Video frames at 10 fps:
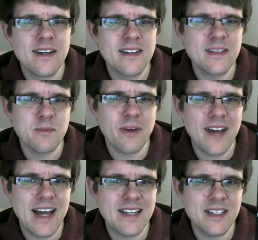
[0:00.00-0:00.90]
I think by
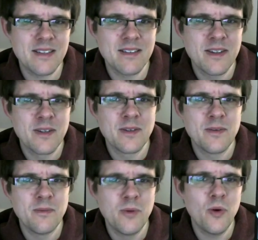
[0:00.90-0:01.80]
adding
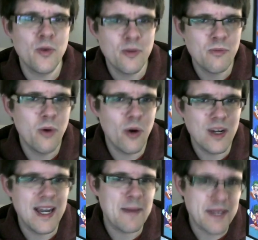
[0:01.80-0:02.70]
more and more
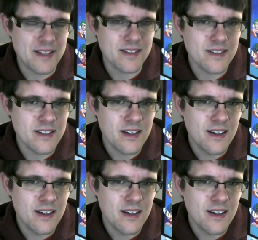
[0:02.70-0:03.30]
lemmings,